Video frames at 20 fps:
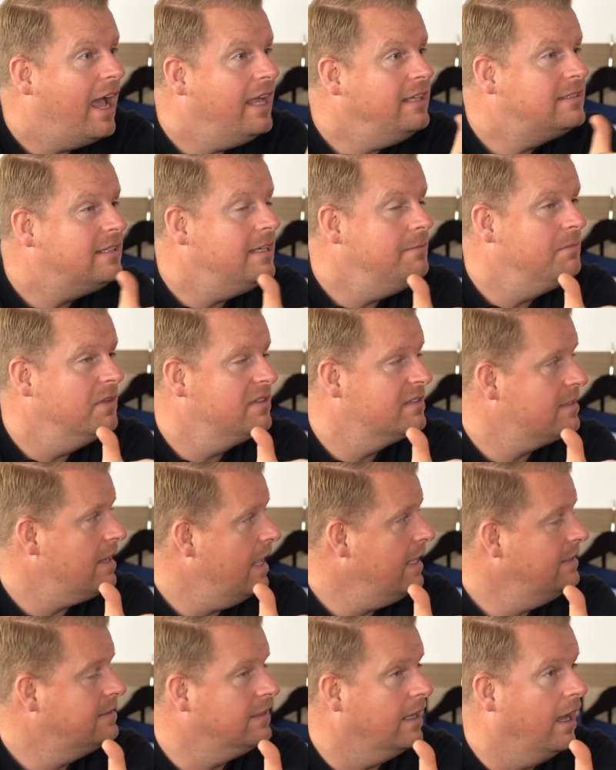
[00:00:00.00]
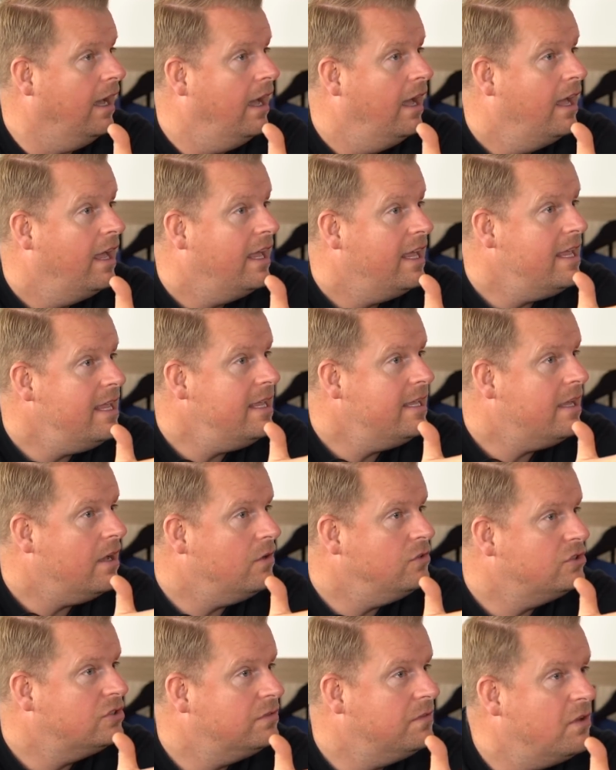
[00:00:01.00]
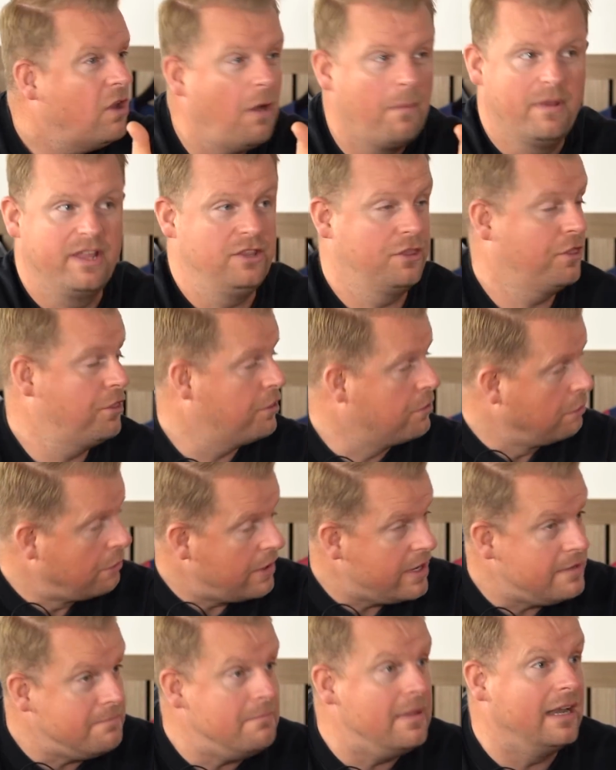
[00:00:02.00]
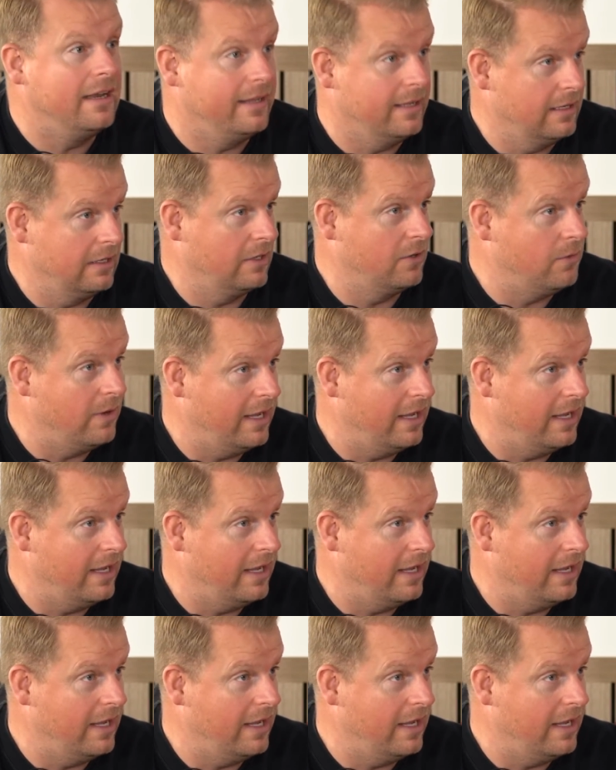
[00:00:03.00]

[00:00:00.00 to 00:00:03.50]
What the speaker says: 18 months later, he goes to, £3 million.